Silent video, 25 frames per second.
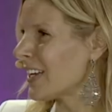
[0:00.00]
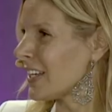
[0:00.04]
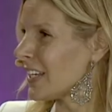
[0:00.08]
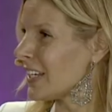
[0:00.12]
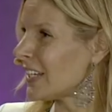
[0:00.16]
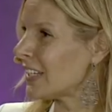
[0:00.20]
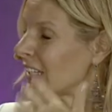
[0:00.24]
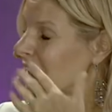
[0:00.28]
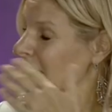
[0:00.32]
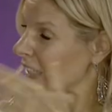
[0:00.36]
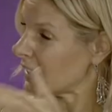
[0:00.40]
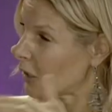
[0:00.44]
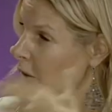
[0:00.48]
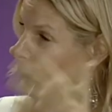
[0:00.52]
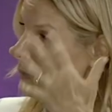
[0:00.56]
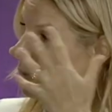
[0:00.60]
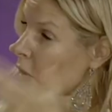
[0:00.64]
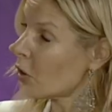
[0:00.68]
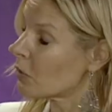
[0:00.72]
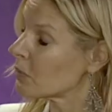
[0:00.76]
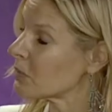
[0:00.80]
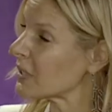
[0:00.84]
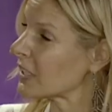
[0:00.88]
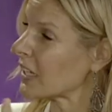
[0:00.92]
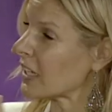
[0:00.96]
A
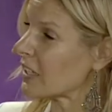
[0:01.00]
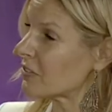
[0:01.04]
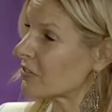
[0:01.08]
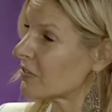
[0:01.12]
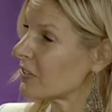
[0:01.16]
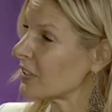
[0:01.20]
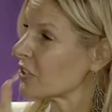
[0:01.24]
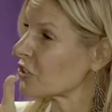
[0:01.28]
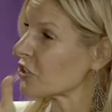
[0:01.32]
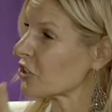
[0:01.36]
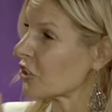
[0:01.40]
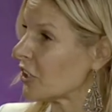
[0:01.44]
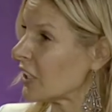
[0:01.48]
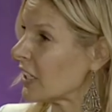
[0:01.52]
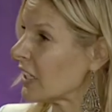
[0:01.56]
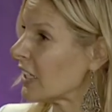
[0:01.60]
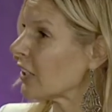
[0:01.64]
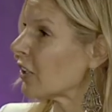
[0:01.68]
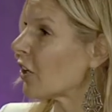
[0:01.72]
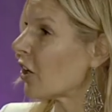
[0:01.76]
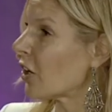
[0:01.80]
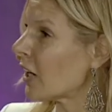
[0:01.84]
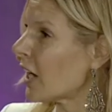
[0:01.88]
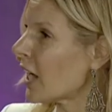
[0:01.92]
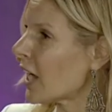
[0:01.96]
home to gate feature
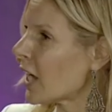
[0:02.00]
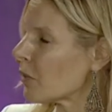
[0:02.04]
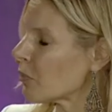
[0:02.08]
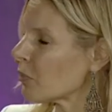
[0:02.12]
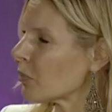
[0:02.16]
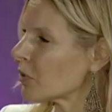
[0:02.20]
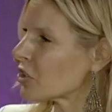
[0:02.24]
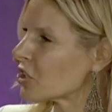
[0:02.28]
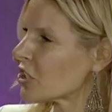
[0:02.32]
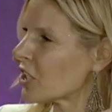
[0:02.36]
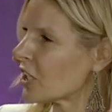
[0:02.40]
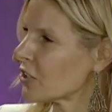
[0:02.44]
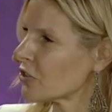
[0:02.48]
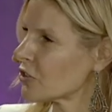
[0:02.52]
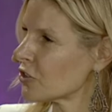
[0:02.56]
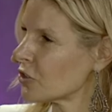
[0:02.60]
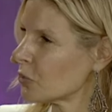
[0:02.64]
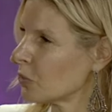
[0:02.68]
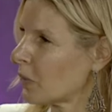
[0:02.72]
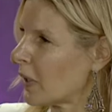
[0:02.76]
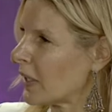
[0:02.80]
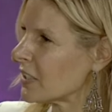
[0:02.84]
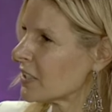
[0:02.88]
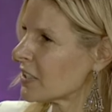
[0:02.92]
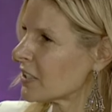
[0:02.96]
in our app, which tells you
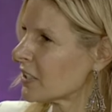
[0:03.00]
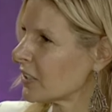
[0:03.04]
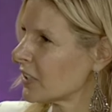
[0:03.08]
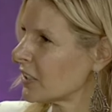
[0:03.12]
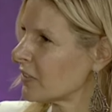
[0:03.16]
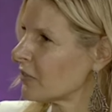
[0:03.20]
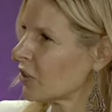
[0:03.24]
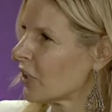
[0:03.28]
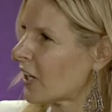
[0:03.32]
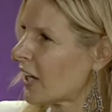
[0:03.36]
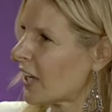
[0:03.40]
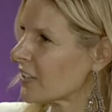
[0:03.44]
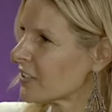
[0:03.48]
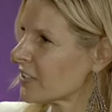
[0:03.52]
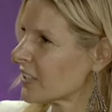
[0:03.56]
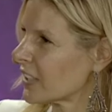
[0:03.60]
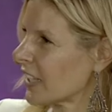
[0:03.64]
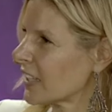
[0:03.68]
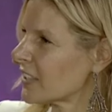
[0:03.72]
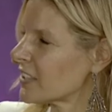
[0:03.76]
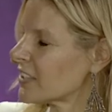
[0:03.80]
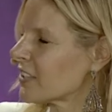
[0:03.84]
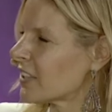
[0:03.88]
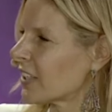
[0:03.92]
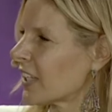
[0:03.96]
when to leave your house to
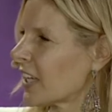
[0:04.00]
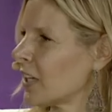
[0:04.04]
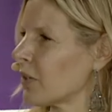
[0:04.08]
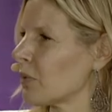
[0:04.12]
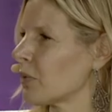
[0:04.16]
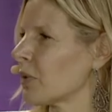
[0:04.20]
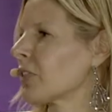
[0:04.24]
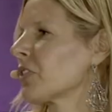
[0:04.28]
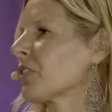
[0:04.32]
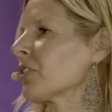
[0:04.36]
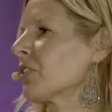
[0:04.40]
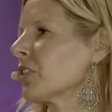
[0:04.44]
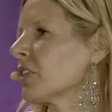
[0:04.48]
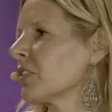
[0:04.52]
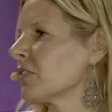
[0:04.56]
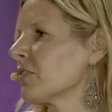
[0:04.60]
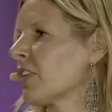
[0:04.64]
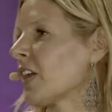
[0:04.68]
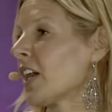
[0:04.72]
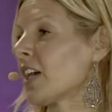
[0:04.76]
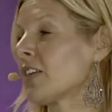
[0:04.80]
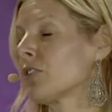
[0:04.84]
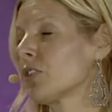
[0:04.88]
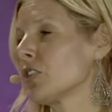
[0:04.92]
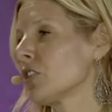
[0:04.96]
get to the gate with
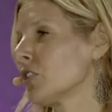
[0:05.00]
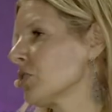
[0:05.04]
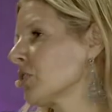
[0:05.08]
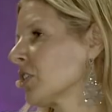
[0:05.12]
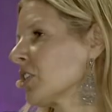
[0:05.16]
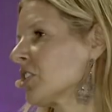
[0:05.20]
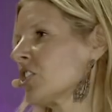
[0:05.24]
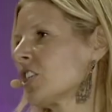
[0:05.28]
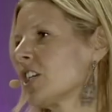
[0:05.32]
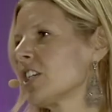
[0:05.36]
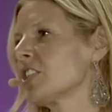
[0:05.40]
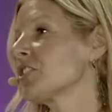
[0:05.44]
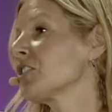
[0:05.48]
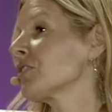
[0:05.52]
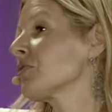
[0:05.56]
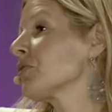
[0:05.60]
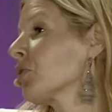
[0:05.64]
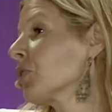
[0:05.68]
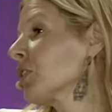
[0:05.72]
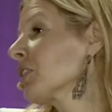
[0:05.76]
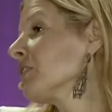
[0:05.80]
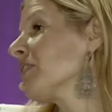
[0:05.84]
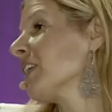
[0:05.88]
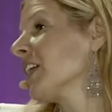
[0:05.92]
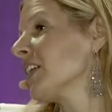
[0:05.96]
35, or you can change it
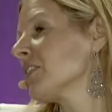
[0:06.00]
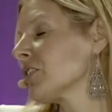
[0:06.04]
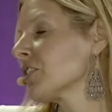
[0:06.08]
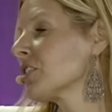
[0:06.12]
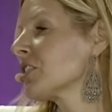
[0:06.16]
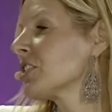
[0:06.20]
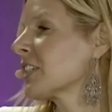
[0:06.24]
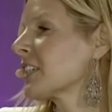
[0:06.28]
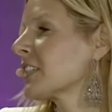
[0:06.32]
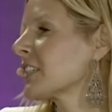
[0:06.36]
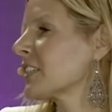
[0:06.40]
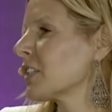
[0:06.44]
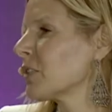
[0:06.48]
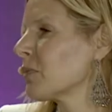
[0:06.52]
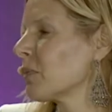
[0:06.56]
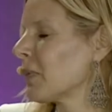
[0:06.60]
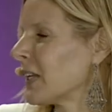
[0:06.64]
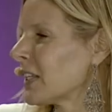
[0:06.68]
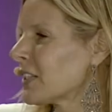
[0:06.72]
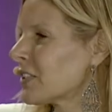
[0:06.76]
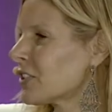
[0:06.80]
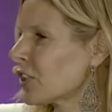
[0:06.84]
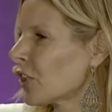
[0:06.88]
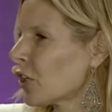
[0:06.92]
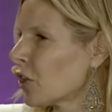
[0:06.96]
45 or 60
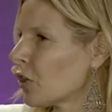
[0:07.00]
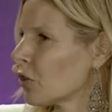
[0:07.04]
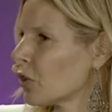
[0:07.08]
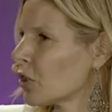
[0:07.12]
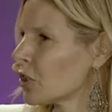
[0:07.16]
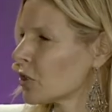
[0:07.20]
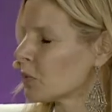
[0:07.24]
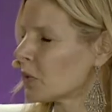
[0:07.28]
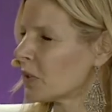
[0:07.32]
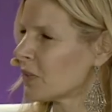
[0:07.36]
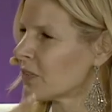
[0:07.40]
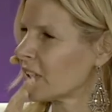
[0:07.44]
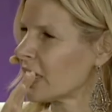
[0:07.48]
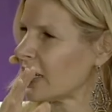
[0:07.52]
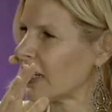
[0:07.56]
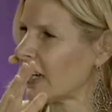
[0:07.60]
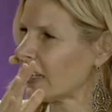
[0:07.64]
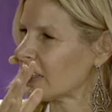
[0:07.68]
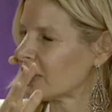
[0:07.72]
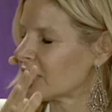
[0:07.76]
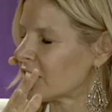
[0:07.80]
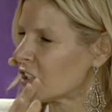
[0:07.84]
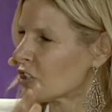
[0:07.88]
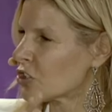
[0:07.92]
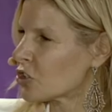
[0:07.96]
minutes to go, because we've
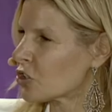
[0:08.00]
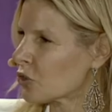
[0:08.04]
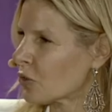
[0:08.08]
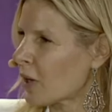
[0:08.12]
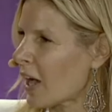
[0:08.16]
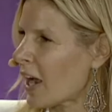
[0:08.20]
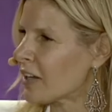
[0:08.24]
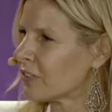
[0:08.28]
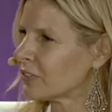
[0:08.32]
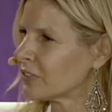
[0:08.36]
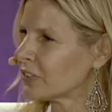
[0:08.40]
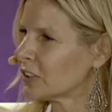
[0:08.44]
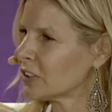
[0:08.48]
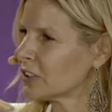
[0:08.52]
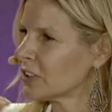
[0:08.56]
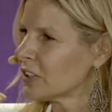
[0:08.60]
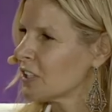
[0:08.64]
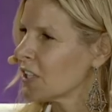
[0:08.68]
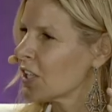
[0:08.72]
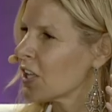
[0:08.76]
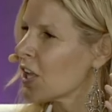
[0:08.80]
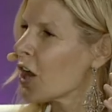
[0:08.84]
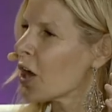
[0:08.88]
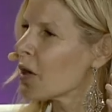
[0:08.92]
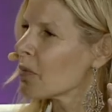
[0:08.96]
connected travel
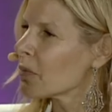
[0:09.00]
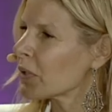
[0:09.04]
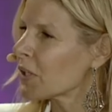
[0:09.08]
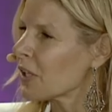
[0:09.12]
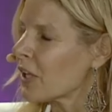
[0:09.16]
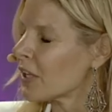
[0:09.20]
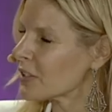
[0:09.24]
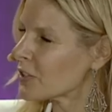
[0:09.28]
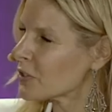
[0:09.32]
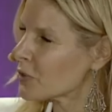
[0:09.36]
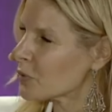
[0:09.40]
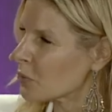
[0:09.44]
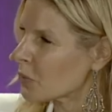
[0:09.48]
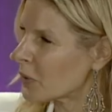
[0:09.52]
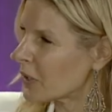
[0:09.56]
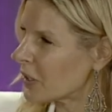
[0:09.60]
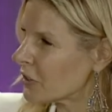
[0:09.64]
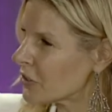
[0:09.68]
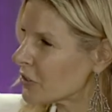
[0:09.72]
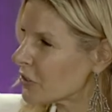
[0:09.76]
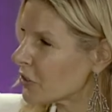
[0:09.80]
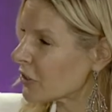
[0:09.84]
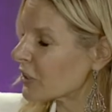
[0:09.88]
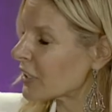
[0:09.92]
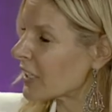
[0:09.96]
plus where
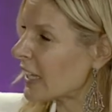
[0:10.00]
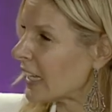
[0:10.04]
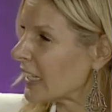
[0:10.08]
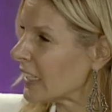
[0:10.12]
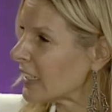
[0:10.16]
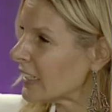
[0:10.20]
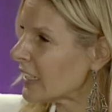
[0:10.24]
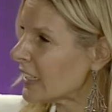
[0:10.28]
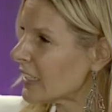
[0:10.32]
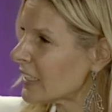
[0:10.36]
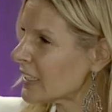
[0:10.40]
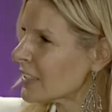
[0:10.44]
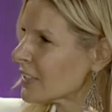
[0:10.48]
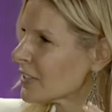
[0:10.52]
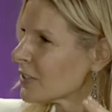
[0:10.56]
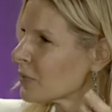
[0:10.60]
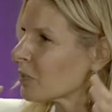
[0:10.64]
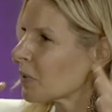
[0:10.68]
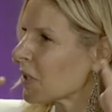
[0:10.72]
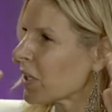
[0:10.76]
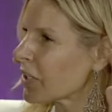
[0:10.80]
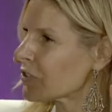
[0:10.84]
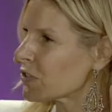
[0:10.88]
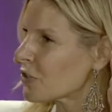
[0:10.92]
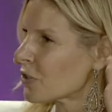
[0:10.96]
your gate is,
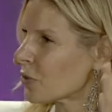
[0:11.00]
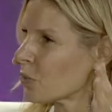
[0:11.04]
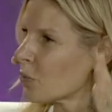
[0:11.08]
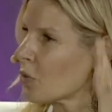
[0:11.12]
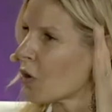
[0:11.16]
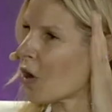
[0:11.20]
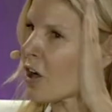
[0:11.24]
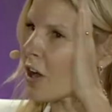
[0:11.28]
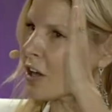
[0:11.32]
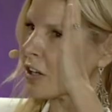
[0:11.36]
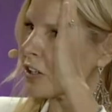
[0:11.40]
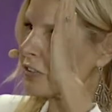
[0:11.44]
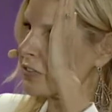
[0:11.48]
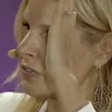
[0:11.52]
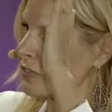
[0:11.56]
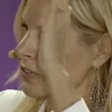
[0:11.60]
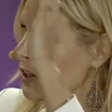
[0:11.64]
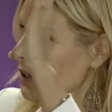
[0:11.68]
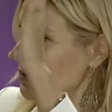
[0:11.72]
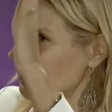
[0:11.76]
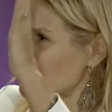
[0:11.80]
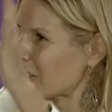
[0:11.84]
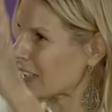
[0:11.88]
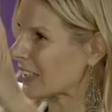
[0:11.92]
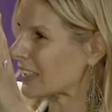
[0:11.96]
plus the walk
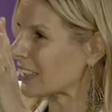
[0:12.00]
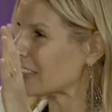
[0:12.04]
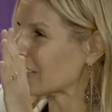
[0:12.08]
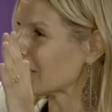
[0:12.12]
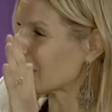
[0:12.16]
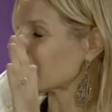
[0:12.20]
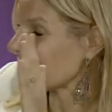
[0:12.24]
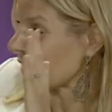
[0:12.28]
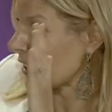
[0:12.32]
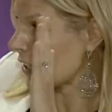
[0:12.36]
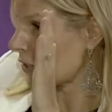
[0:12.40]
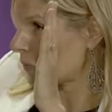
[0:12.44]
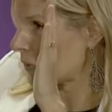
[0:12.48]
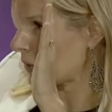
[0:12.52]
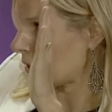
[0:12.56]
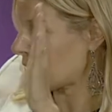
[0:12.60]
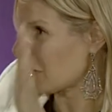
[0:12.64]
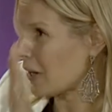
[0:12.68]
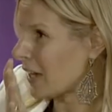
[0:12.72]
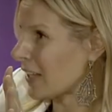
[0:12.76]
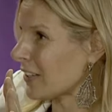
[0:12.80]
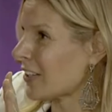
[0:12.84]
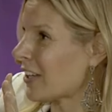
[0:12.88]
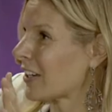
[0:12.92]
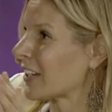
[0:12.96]
from the clear lane, we know
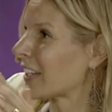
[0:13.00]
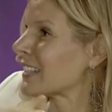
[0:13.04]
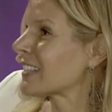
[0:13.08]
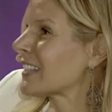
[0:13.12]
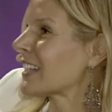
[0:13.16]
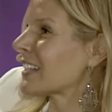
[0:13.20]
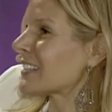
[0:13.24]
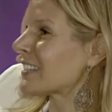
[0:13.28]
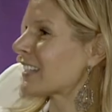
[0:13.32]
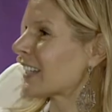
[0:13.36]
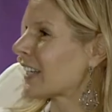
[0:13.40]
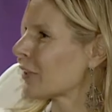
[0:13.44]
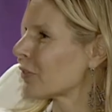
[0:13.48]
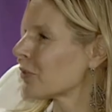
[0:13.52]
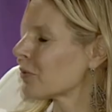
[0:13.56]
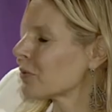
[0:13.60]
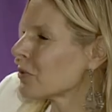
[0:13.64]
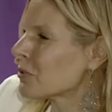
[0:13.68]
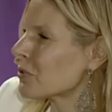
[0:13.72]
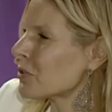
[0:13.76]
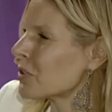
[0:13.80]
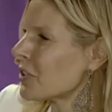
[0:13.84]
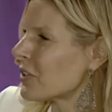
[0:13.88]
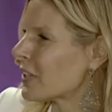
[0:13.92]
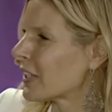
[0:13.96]
how long it takes to get
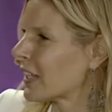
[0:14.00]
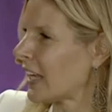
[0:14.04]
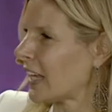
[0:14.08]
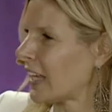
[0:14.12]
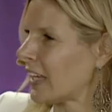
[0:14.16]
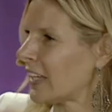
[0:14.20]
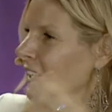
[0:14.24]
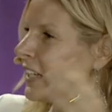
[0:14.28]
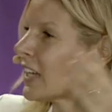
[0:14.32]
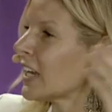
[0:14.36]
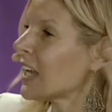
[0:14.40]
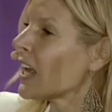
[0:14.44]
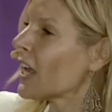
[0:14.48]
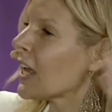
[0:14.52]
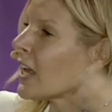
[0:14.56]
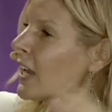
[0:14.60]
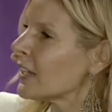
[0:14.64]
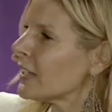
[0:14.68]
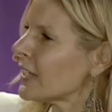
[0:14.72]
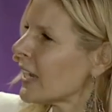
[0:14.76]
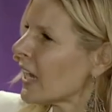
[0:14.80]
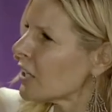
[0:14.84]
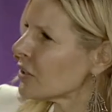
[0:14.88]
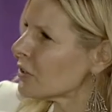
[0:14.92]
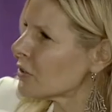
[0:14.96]
through to the gate.
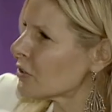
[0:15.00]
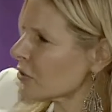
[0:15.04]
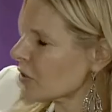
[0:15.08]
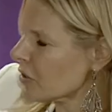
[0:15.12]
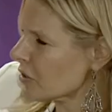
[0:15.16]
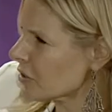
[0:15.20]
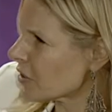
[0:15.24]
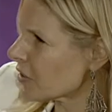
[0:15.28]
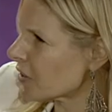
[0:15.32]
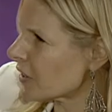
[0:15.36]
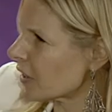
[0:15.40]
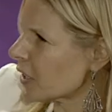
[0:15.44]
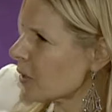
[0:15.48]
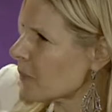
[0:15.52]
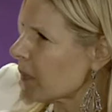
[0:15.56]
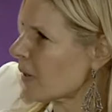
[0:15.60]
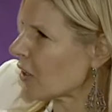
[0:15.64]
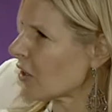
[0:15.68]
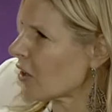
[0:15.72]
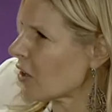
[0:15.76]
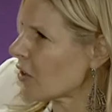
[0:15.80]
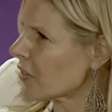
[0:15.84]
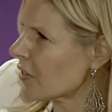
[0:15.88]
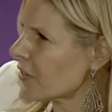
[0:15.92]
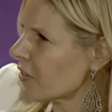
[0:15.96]
Now you start to think about
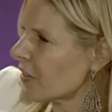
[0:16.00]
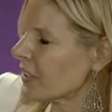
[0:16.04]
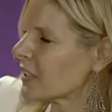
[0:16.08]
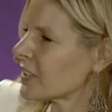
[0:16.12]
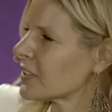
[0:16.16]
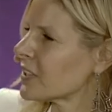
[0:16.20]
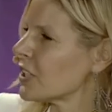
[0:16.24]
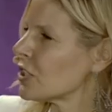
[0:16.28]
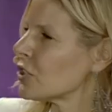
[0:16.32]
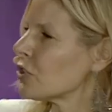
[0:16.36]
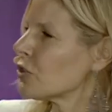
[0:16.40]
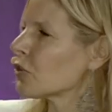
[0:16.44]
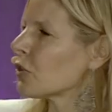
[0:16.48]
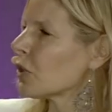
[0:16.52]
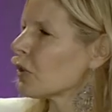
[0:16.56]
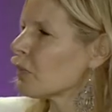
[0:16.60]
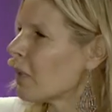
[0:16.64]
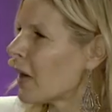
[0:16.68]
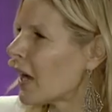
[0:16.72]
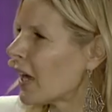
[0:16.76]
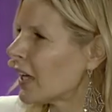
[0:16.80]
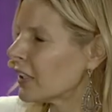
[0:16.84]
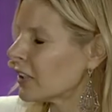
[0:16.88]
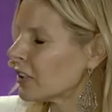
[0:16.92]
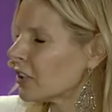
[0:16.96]
all the things that you could
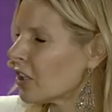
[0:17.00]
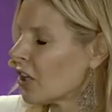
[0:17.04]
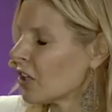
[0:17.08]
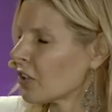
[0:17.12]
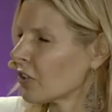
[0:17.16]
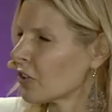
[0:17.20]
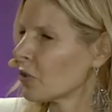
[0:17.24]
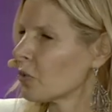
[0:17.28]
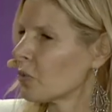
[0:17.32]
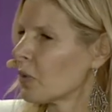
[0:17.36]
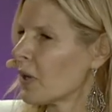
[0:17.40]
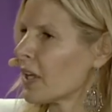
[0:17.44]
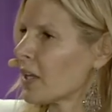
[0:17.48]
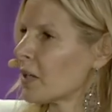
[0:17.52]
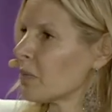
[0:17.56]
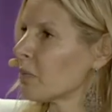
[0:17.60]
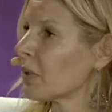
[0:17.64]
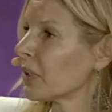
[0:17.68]
buy along the way.